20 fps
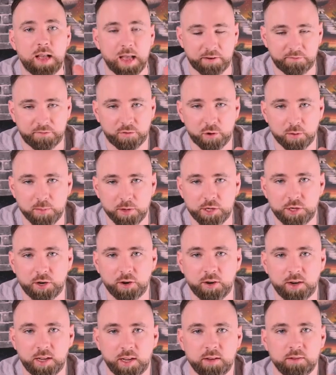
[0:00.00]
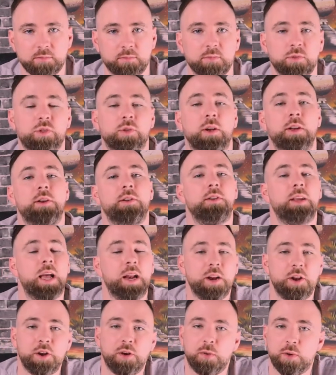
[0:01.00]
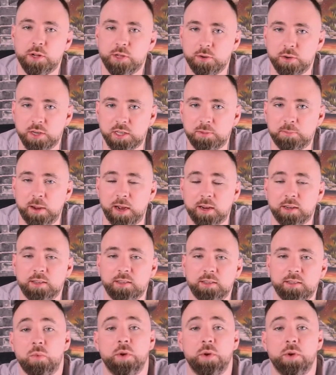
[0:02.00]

at full maturity, so I kind of know what to expect.